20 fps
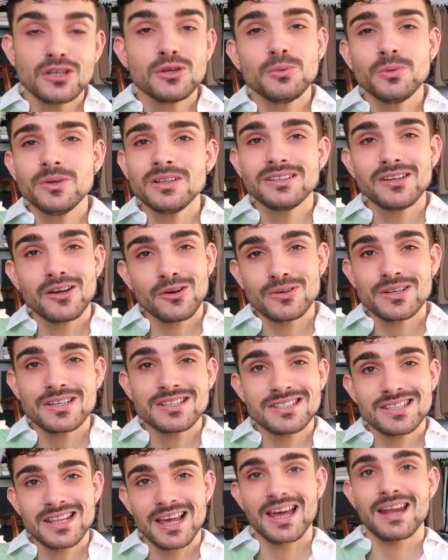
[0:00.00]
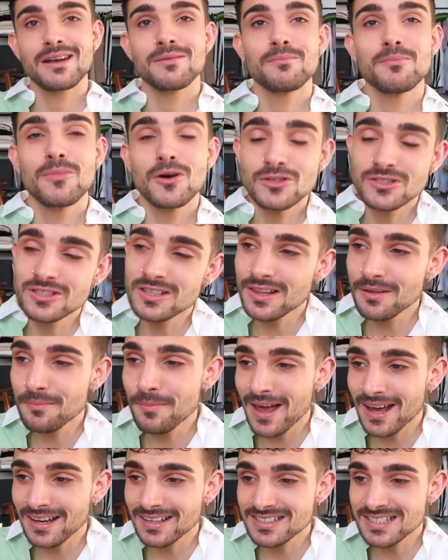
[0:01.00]
You will notice that most of the
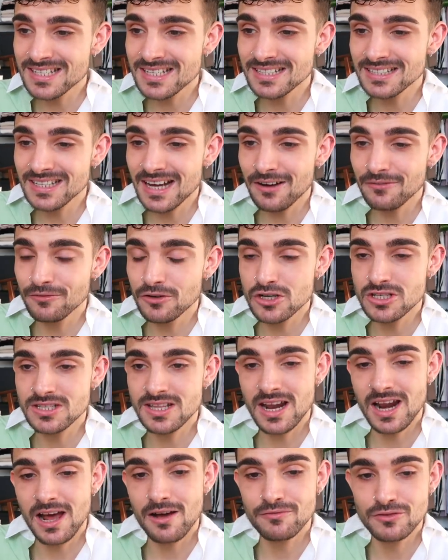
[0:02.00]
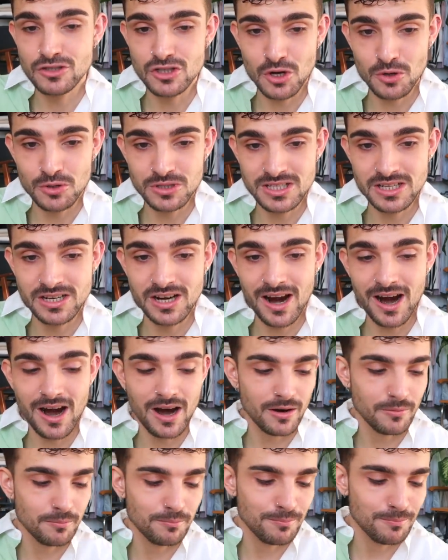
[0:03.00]
magazine covers that I've chosen
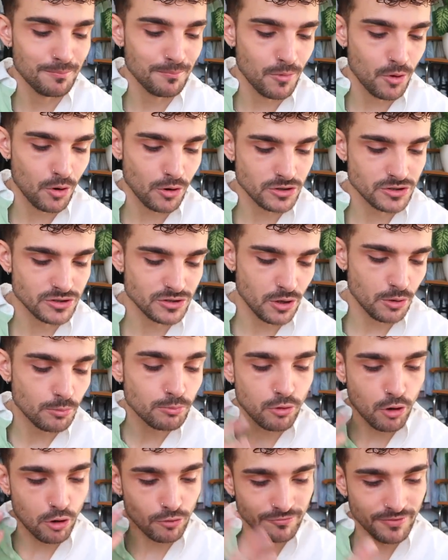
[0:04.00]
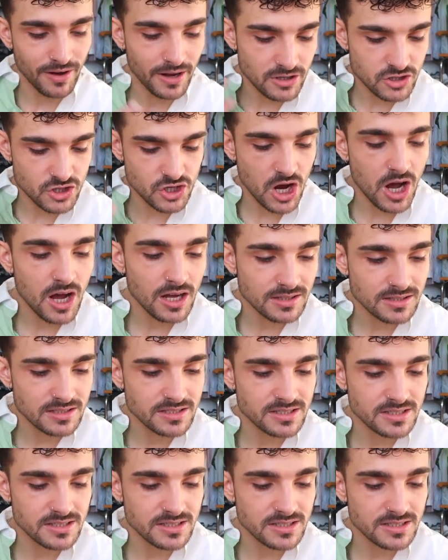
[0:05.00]
are more so profile shots